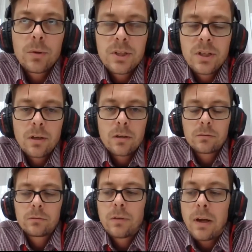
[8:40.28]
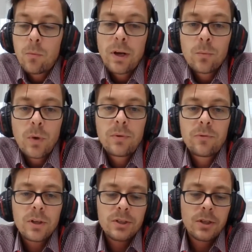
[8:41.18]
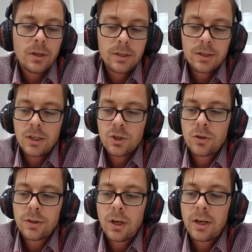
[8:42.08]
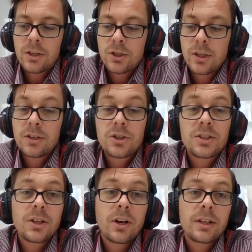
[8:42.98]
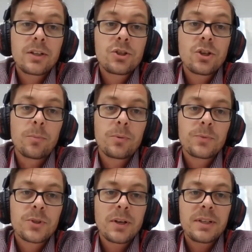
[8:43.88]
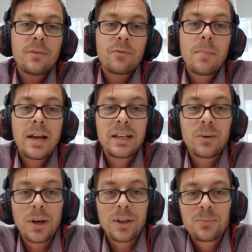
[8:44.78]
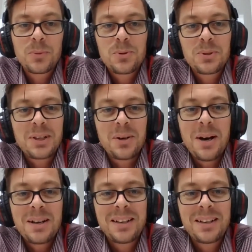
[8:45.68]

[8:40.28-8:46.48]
was when we first started teaching online. Actually, I just started the job, so I'd never met anyone, which was a little,